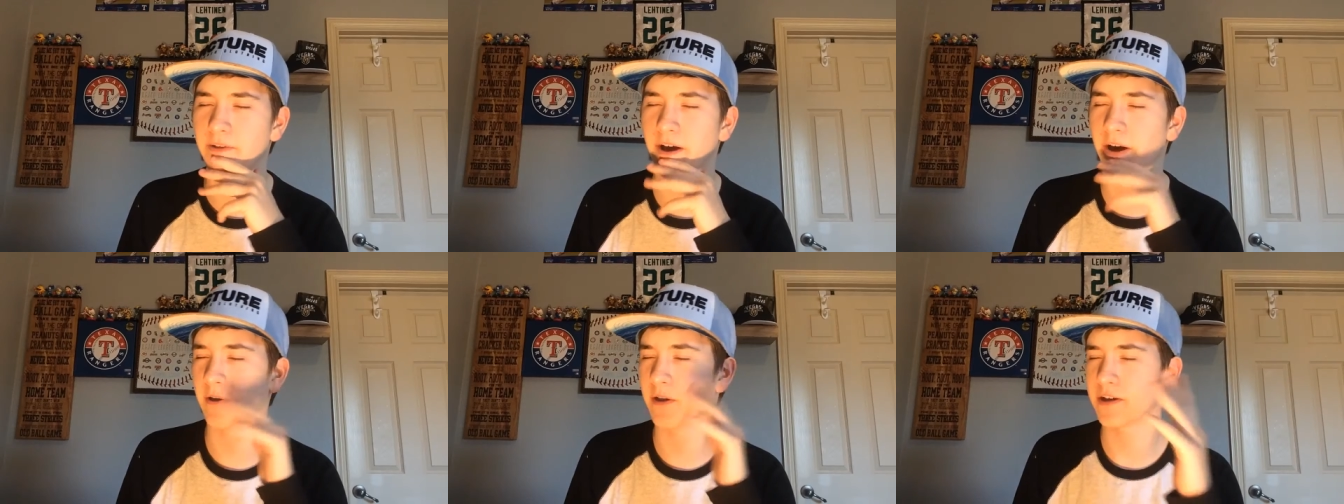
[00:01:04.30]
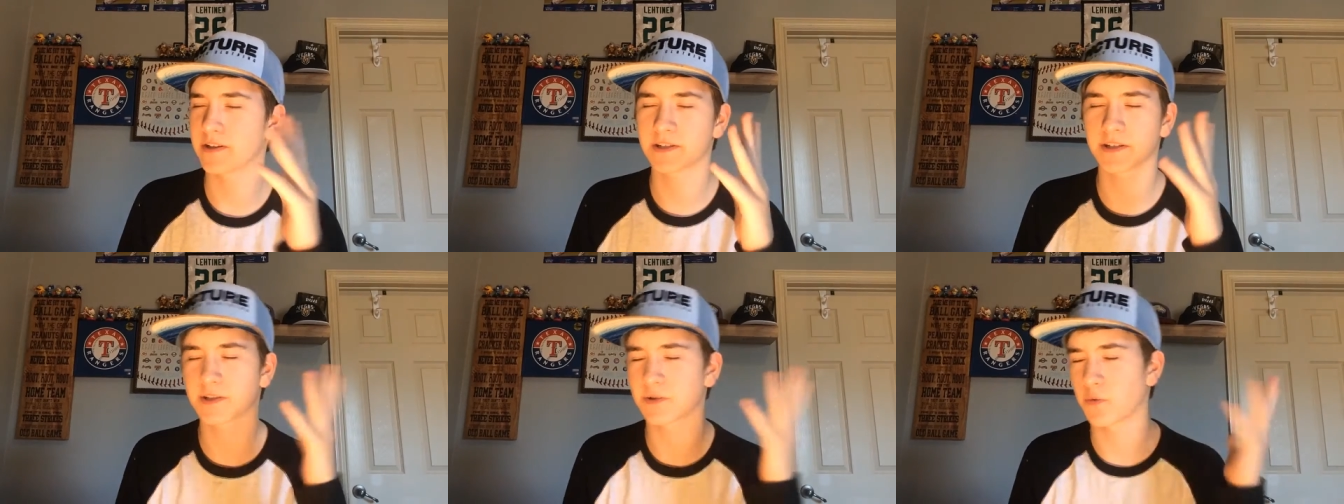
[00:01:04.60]
Now
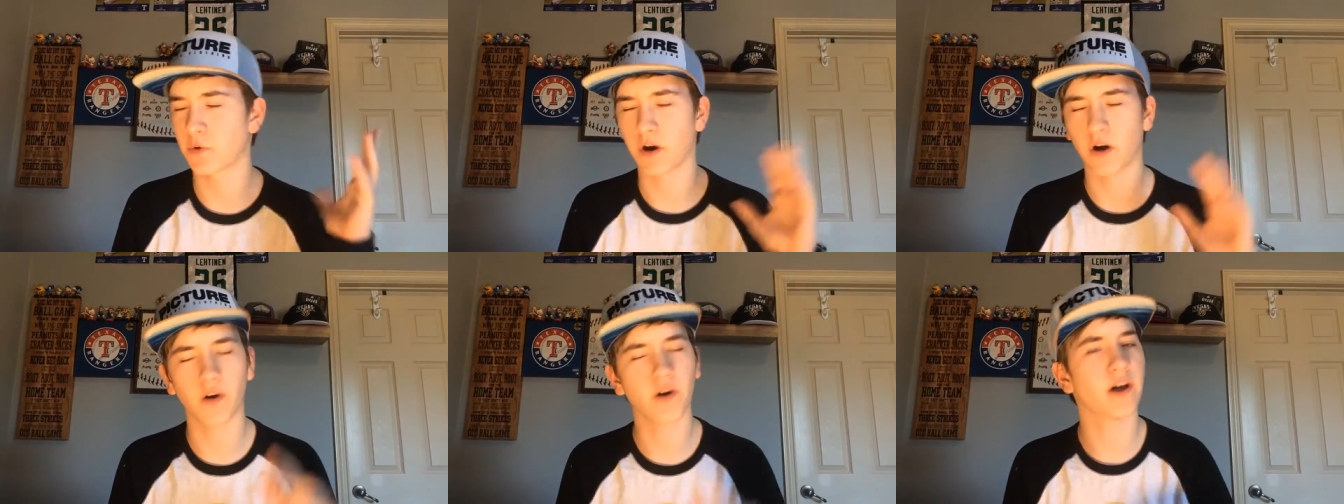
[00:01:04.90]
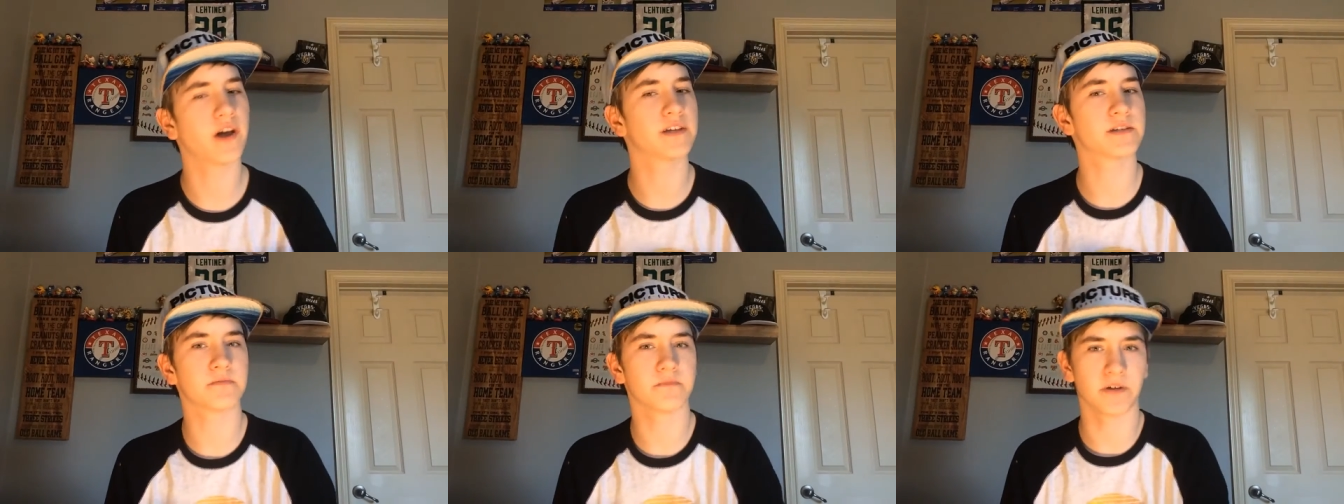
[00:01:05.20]
that's just a wild
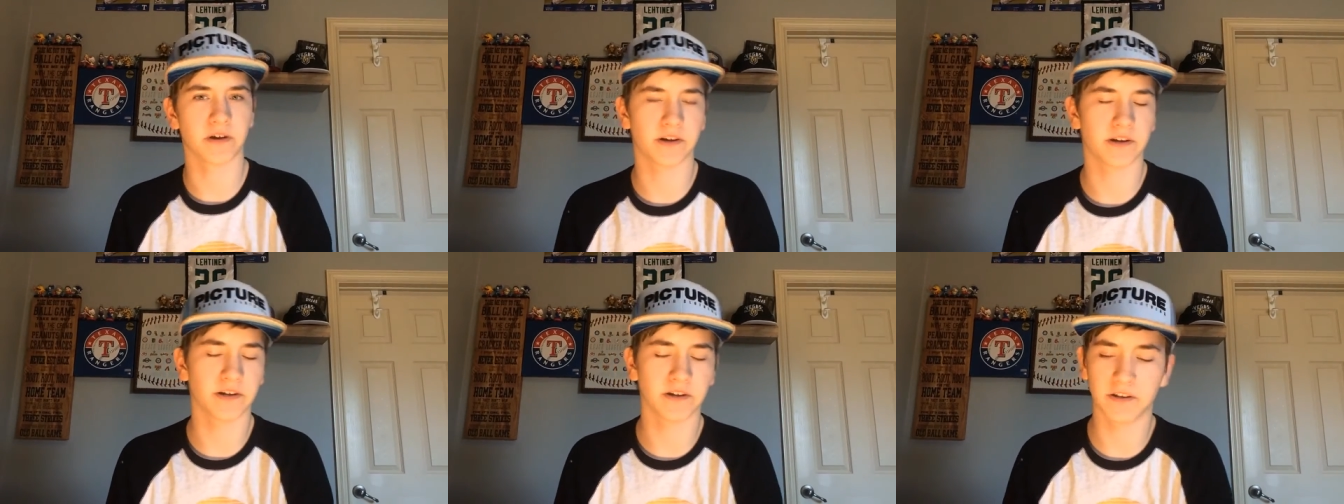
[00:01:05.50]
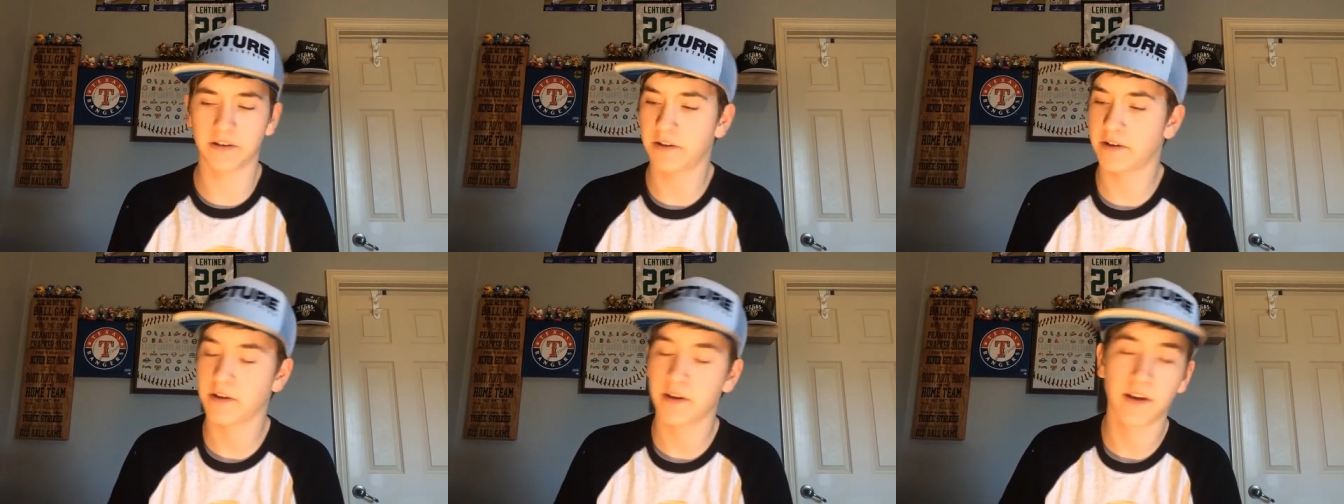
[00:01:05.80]
guess.
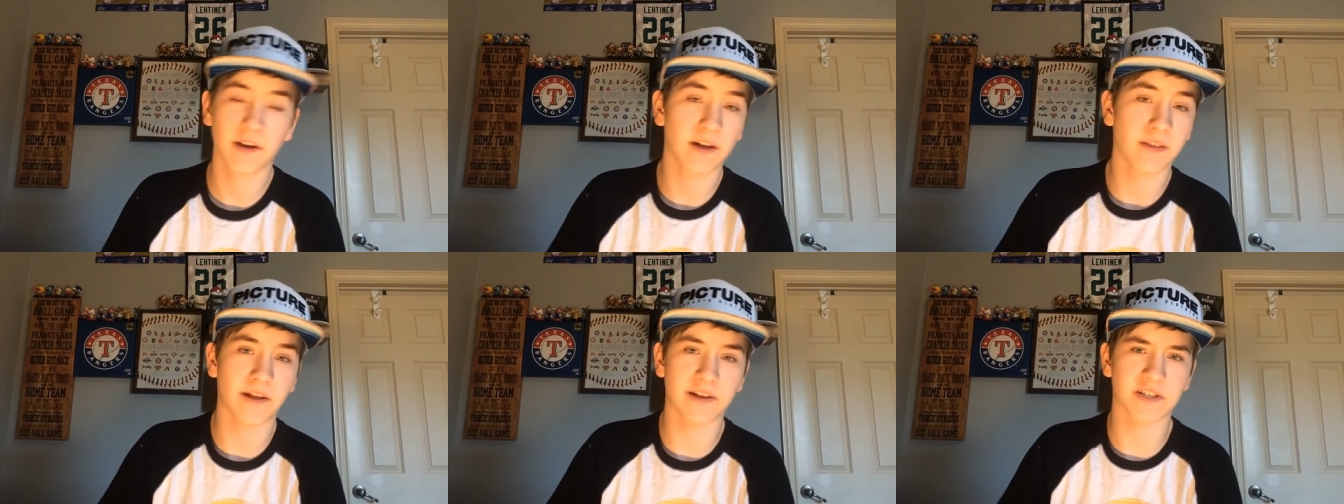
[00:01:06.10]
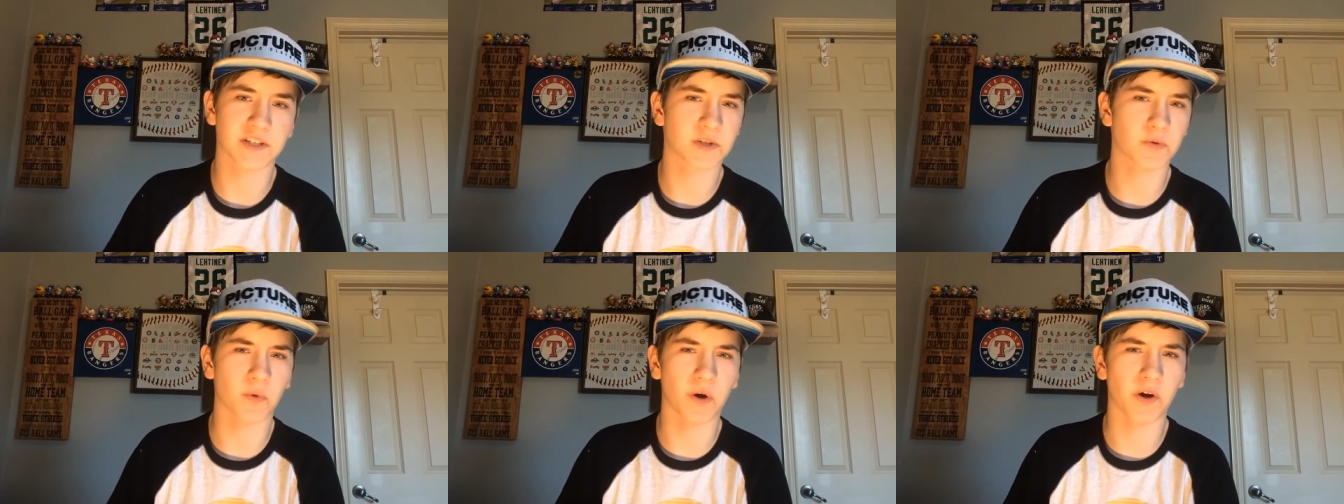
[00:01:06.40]
That's
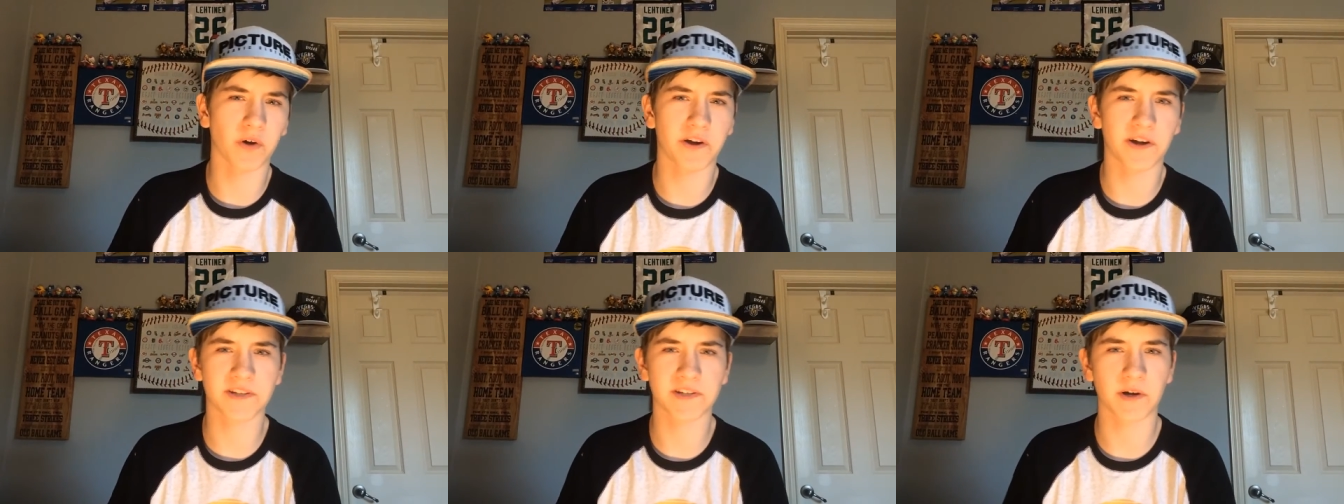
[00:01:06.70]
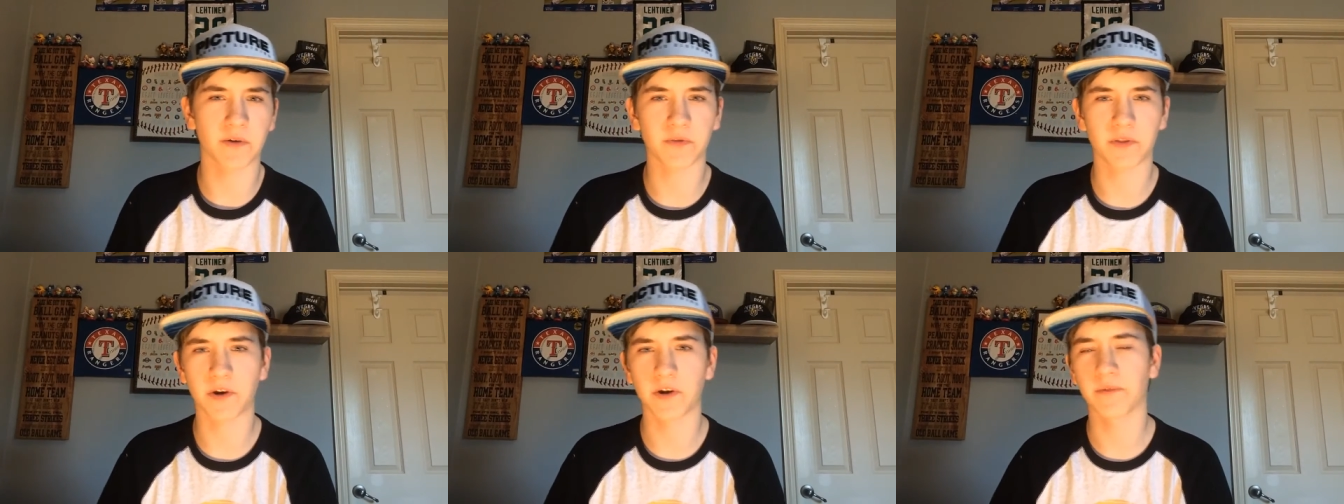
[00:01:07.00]
just a wild guess
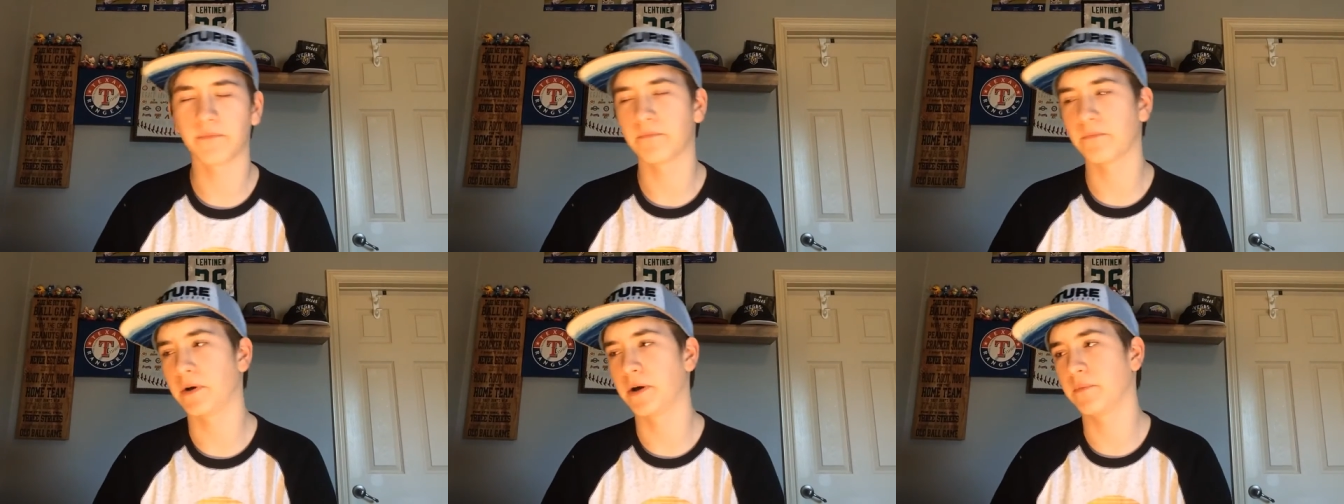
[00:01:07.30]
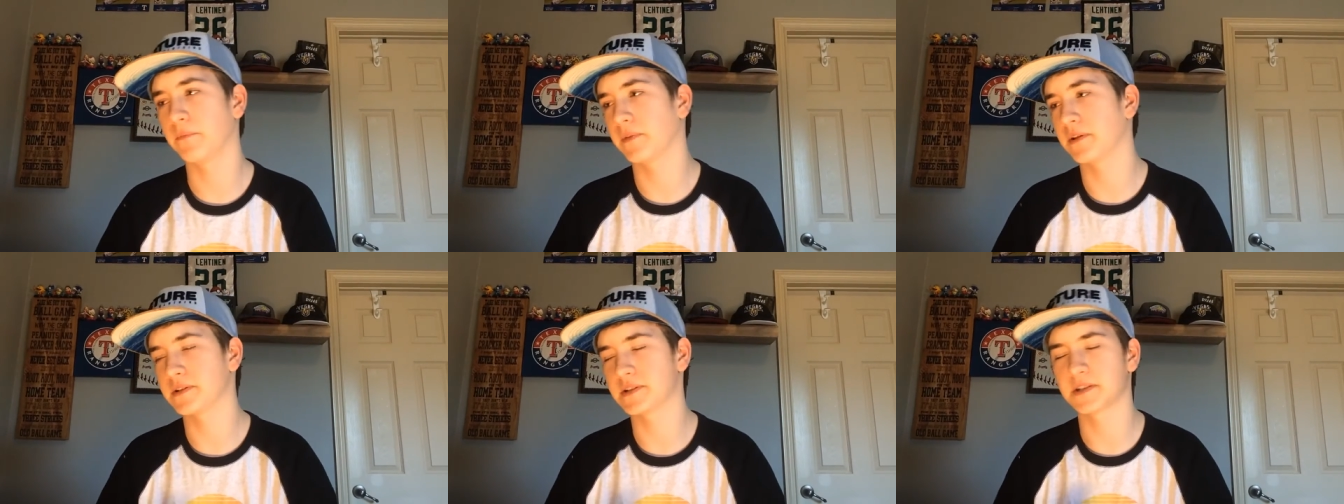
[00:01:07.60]
out there.
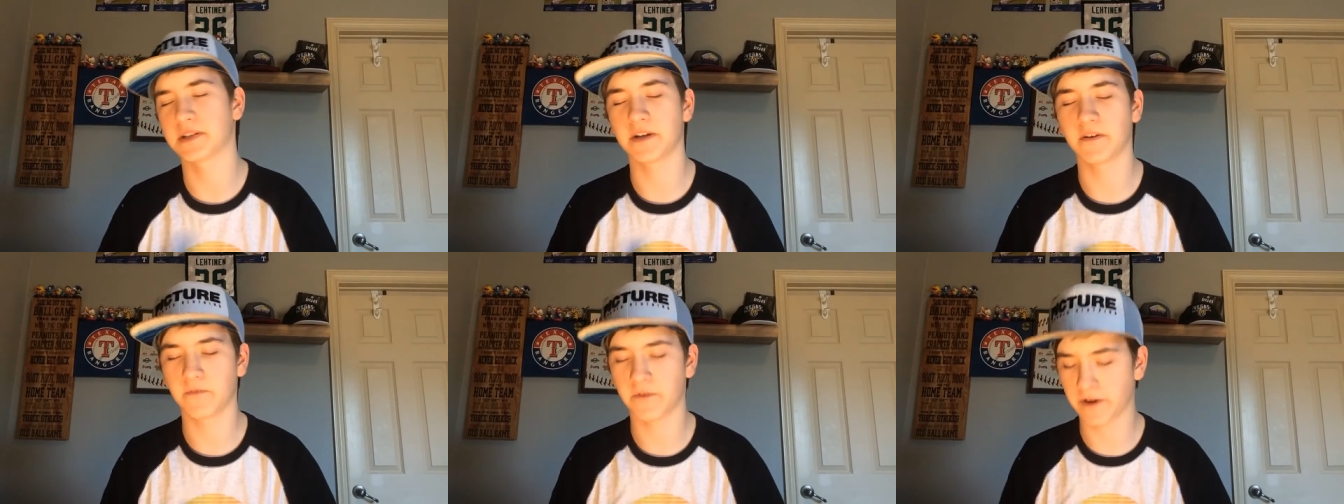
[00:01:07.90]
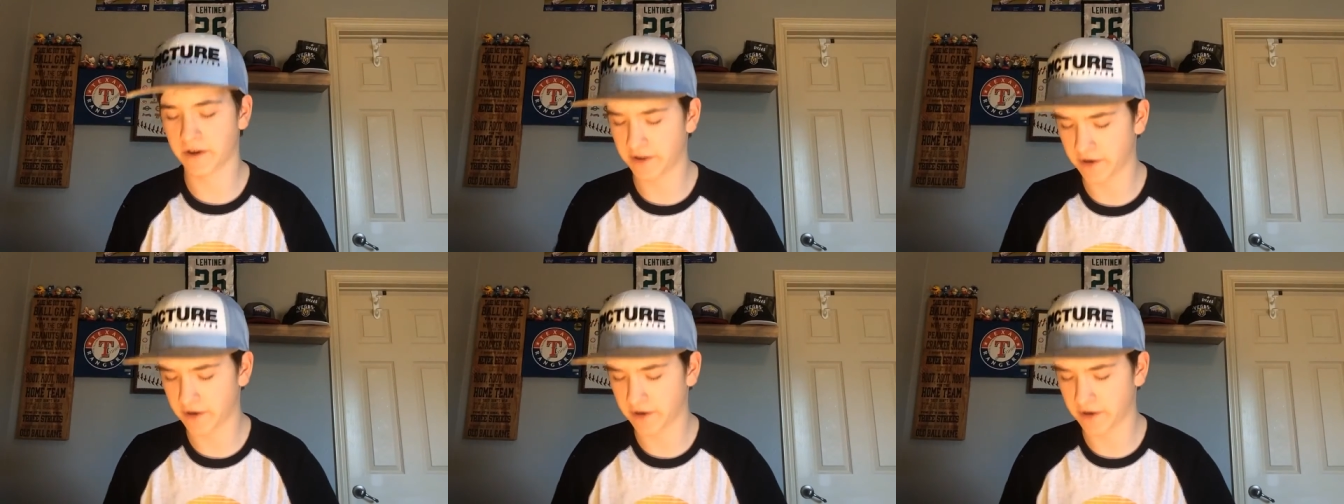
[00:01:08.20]
But let's see if I